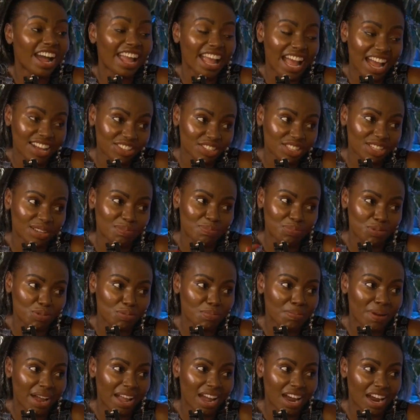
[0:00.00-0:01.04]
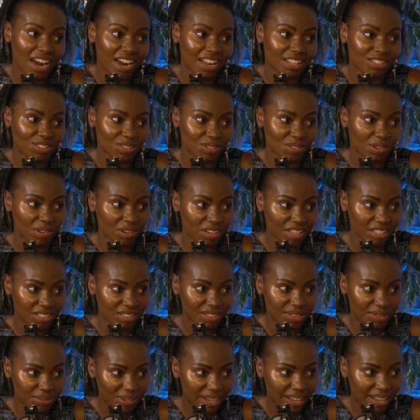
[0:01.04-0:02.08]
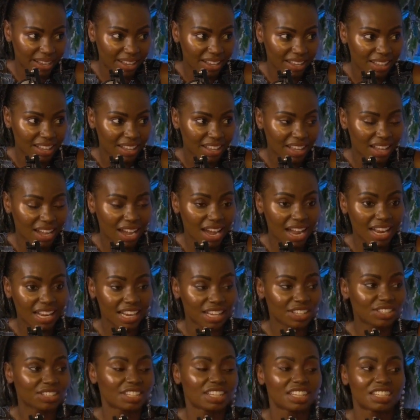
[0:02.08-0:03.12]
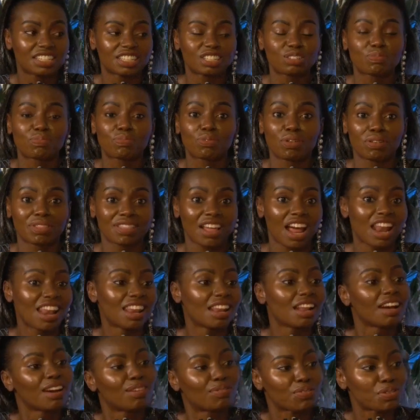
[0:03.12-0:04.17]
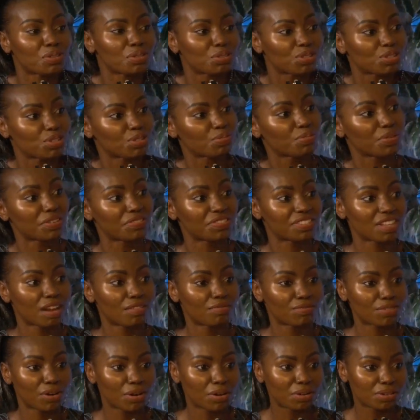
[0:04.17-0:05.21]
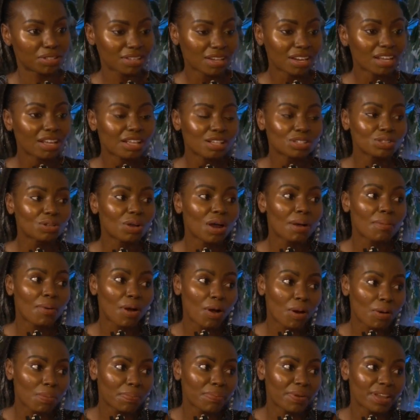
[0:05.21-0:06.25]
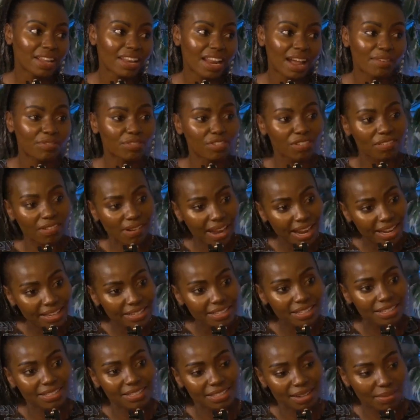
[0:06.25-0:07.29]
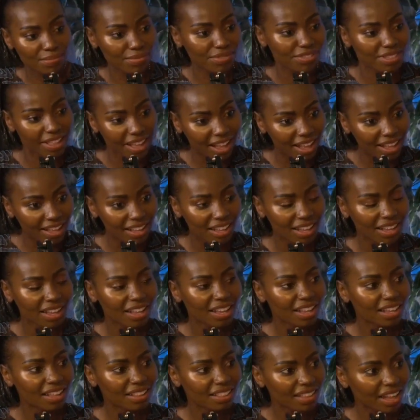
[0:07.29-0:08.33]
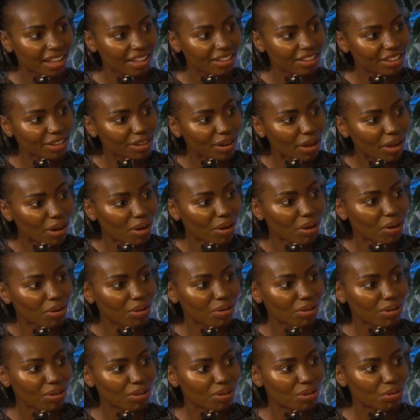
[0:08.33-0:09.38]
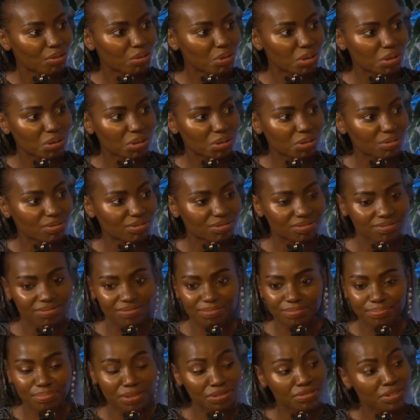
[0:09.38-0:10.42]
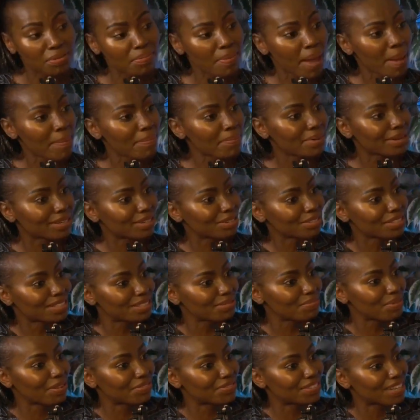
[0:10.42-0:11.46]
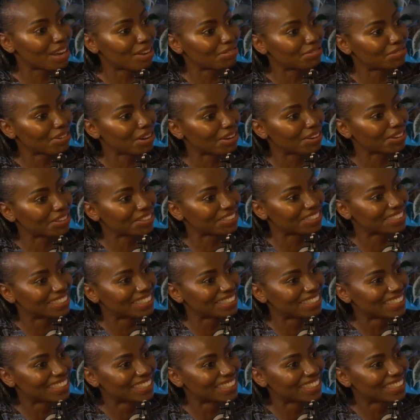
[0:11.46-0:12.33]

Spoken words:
I actually put my heart and soul into it. Yeah. I literally just brought that love onto Smithdown Road. So I'm hoping I've created something that, will be remembered on Smithdown Road.